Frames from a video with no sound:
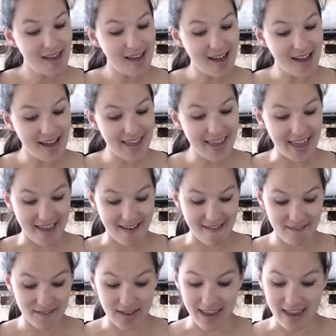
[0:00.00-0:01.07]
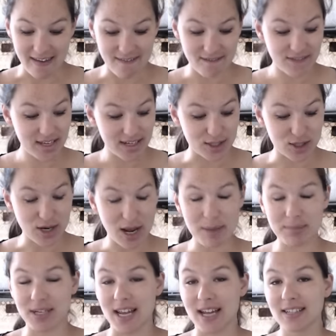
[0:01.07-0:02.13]
I have a finished
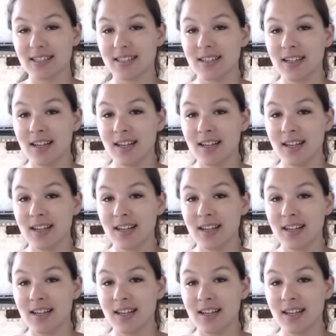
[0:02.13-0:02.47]
object